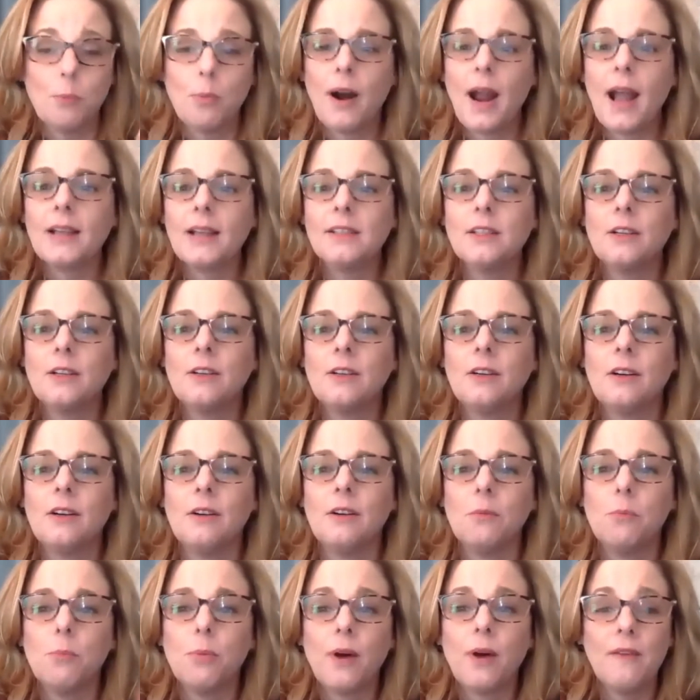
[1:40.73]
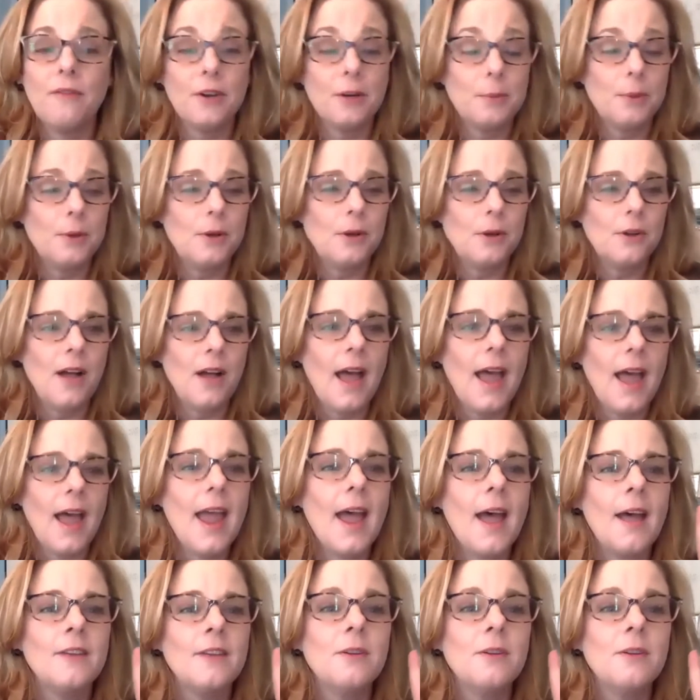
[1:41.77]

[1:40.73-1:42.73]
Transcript: practical, profitable, and